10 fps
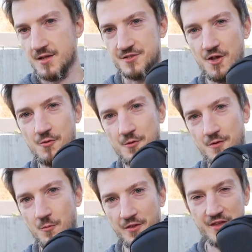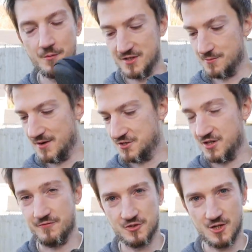So one thing I wanted to
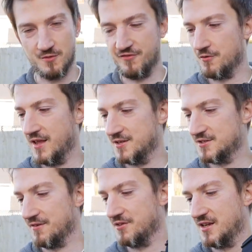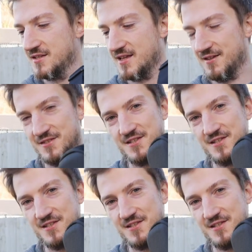mention, I've just got my phone here just to have the details,